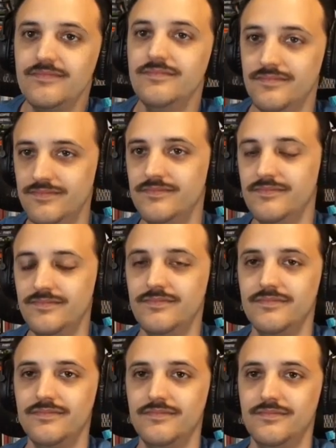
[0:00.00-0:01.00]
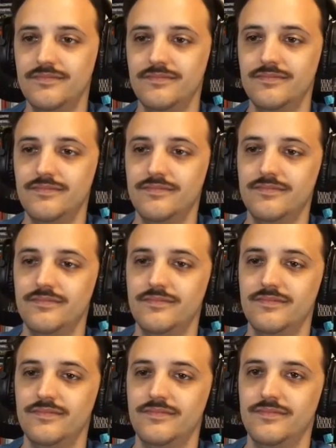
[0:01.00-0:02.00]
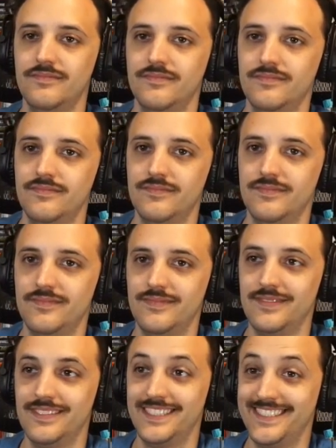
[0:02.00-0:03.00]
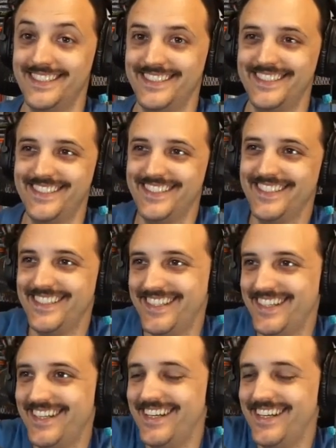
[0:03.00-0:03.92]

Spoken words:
(silent)